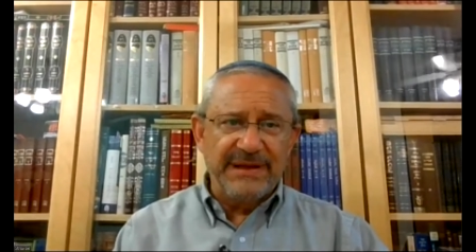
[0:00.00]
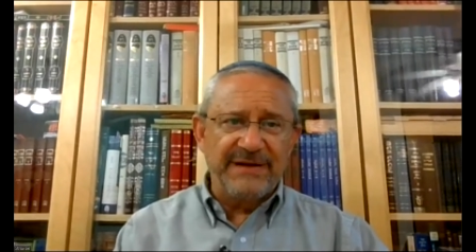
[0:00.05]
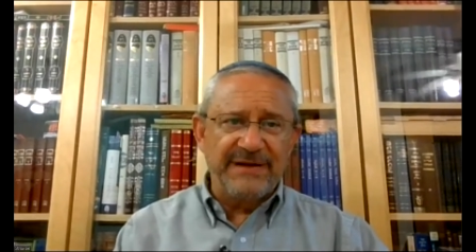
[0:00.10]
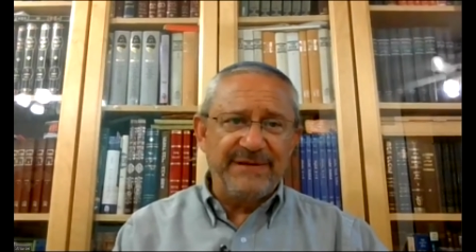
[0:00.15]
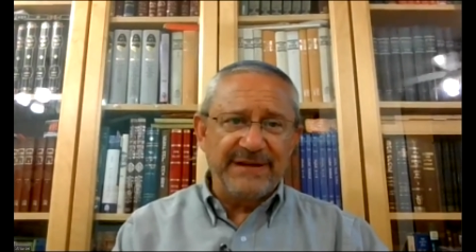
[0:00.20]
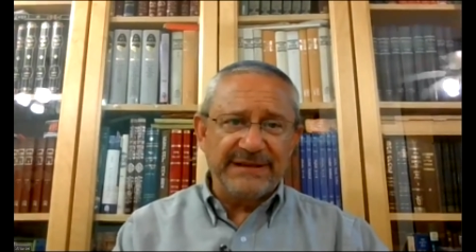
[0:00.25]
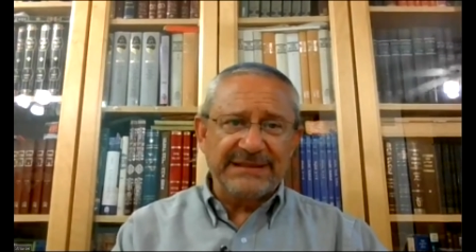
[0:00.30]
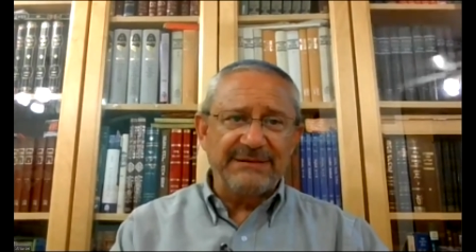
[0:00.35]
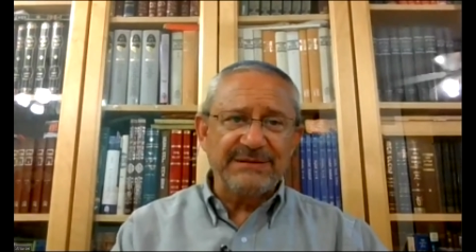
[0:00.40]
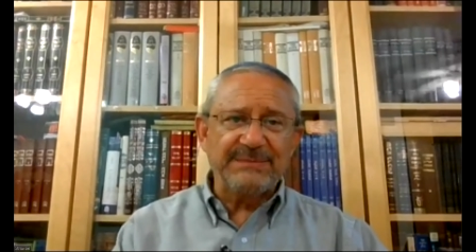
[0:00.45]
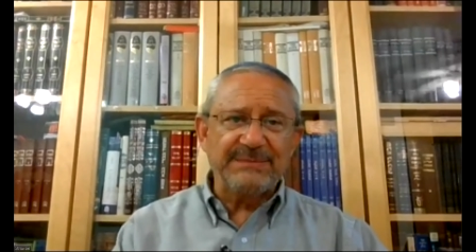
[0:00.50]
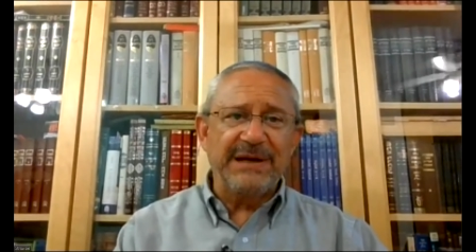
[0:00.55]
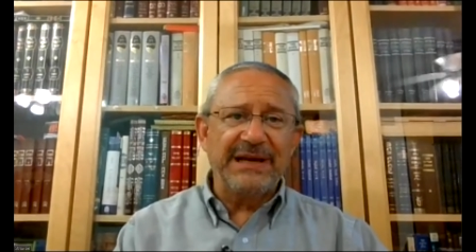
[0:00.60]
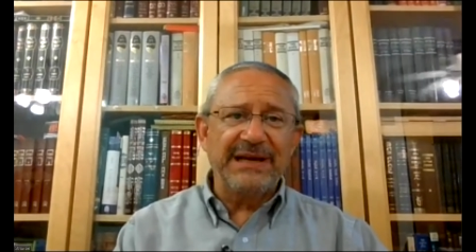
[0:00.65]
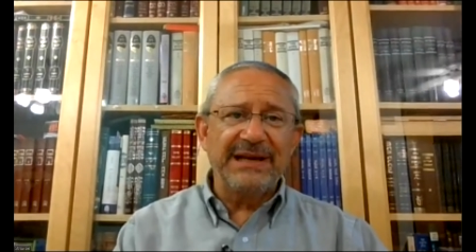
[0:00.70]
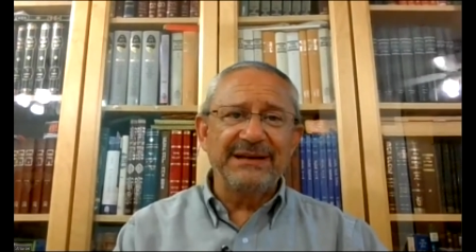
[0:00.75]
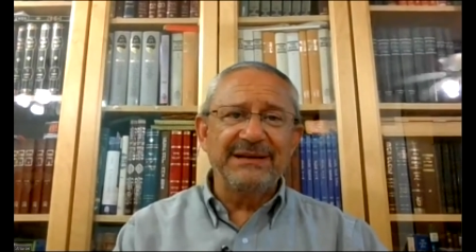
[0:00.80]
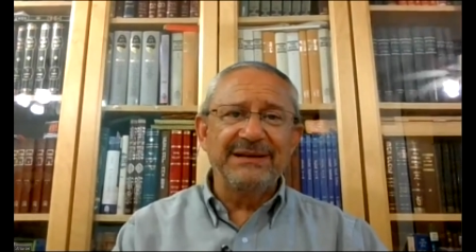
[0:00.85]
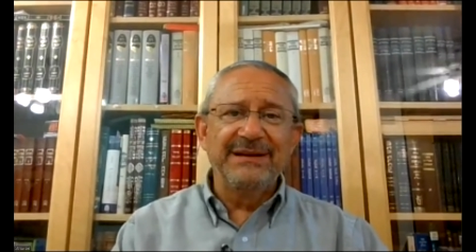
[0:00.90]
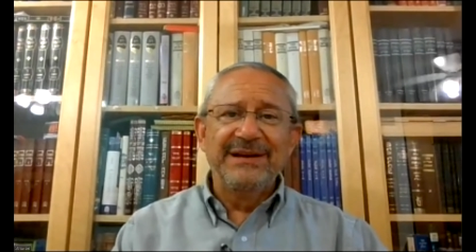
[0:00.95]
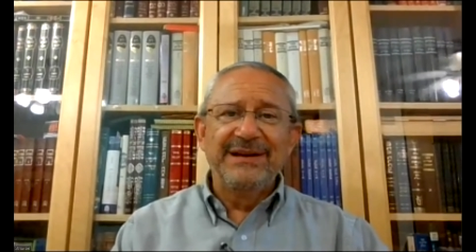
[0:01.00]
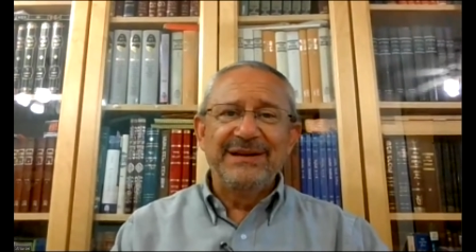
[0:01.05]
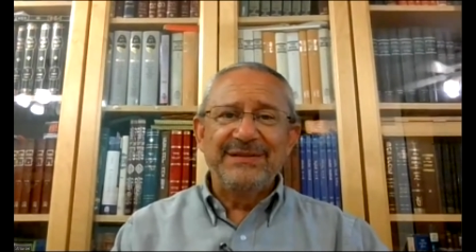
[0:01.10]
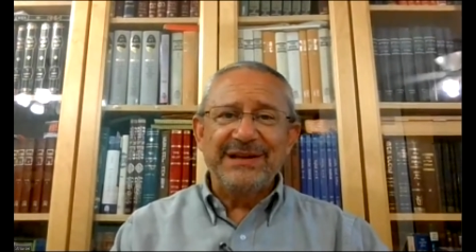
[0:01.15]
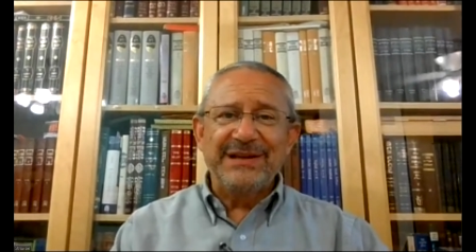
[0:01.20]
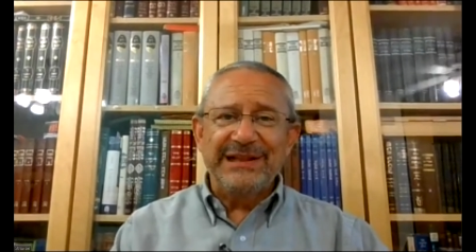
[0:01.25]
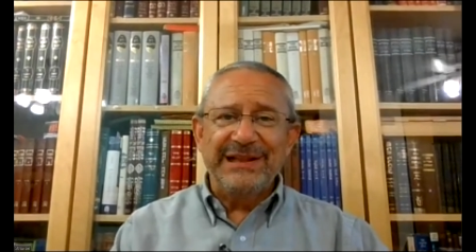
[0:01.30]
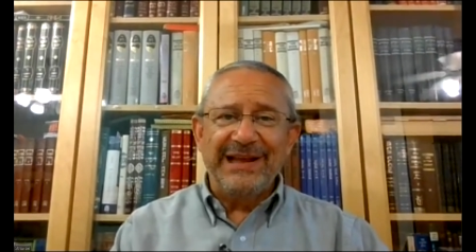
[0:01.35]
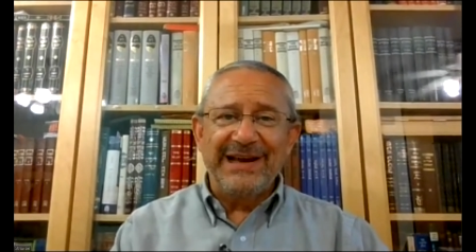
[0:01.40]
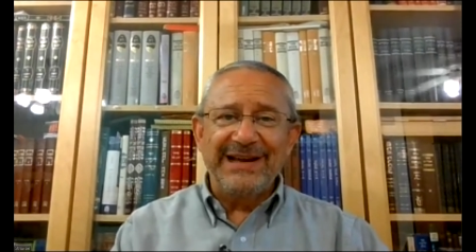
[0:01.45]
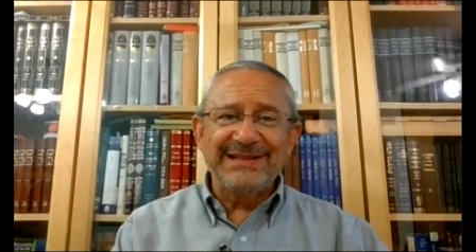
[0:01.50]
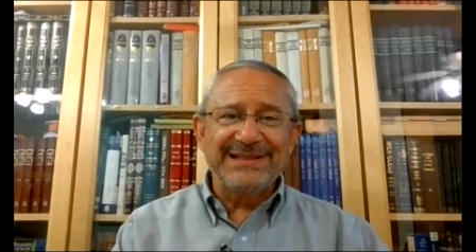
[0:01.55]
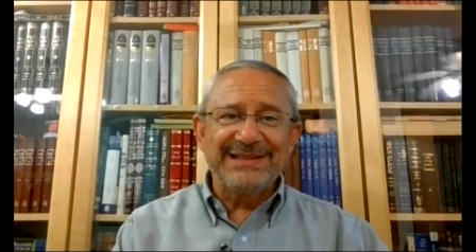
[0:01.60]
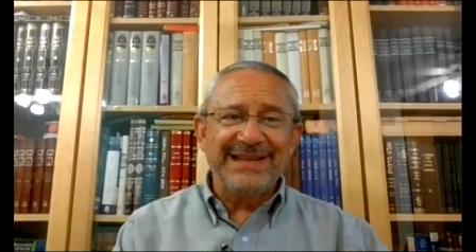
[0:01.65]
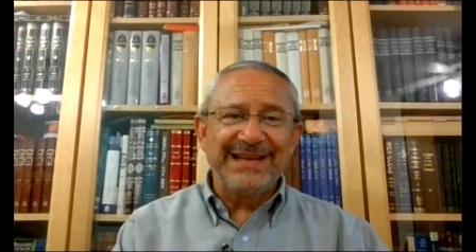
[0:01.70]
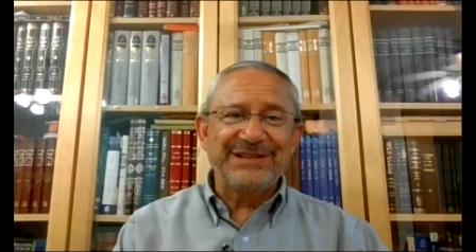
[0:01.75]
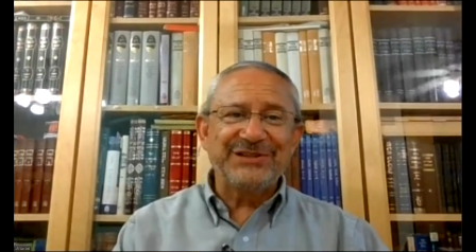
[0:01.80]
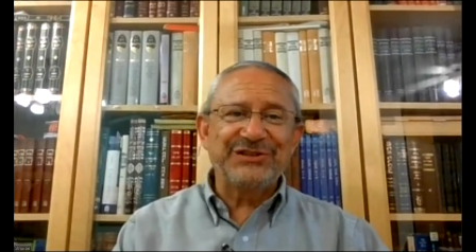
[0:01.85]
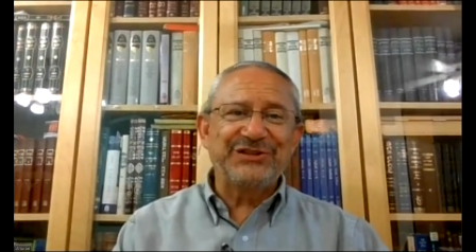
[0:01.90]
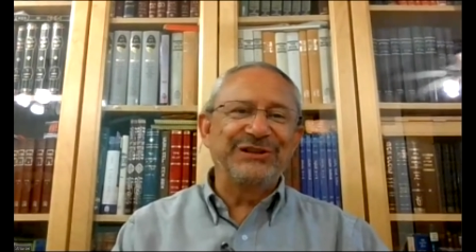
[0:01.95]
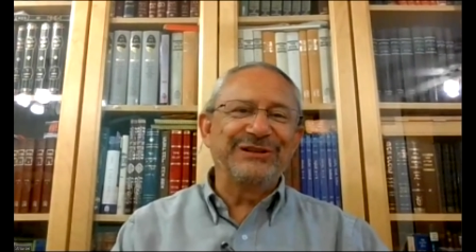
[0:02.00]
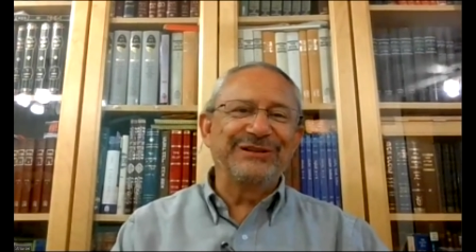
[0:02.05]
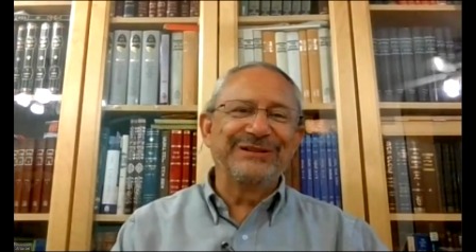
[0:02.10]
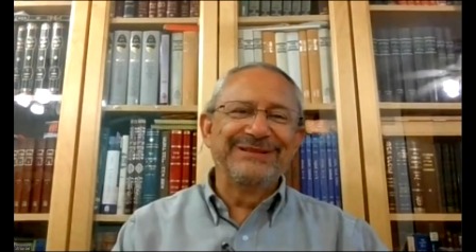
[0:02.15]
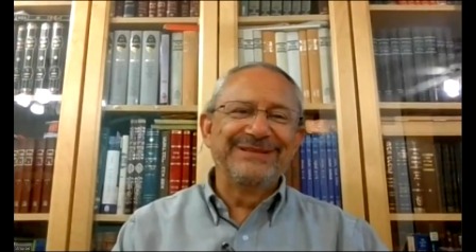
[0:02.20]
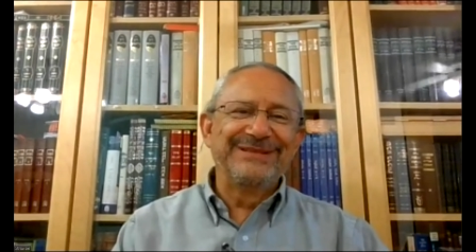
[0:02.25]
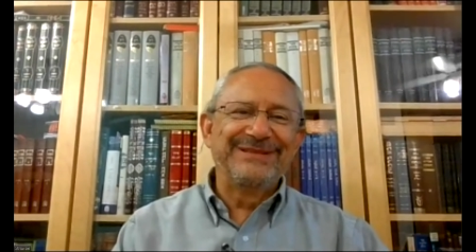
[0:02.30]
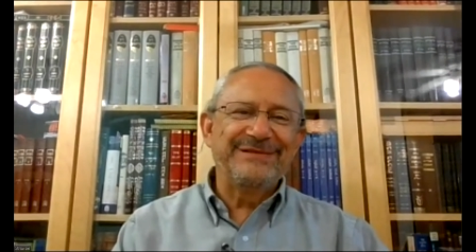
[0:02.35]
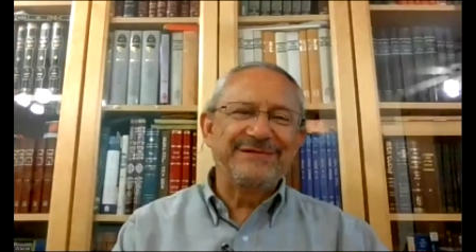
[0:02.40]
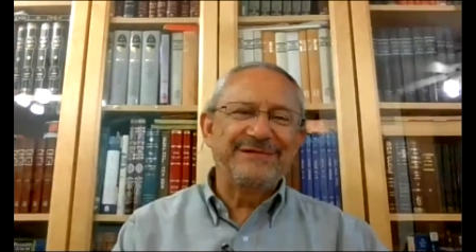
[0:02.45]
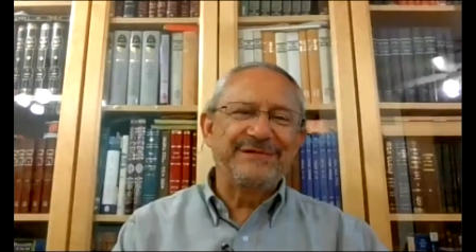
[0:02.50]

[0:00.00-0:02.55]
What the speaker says: matter of fact, I was by the Kleins last year